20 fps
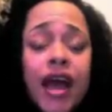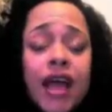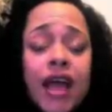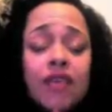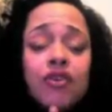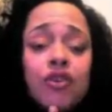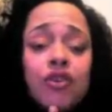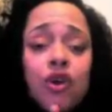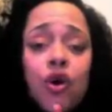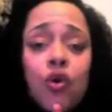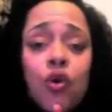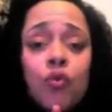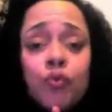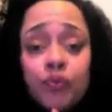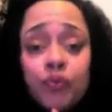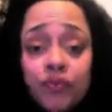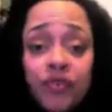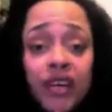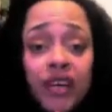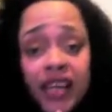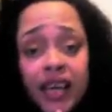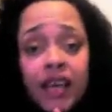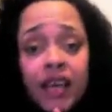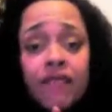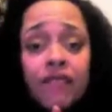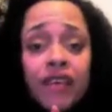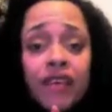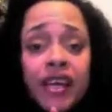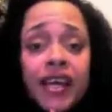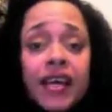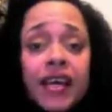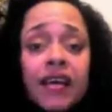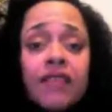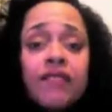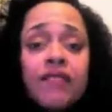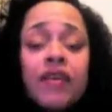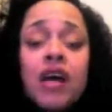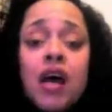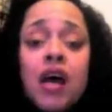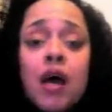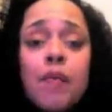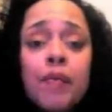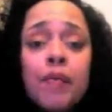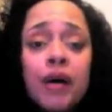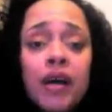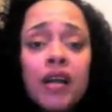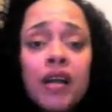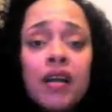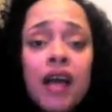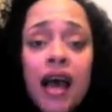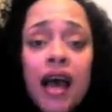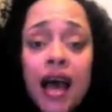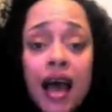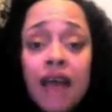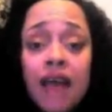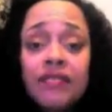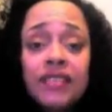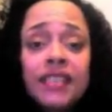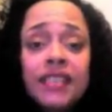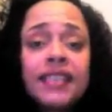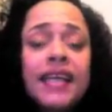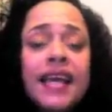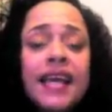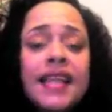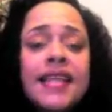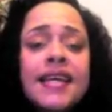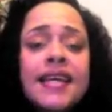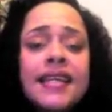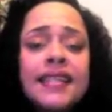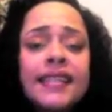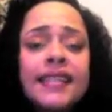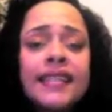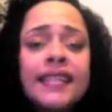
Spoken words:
And, forgive. But I have to say this.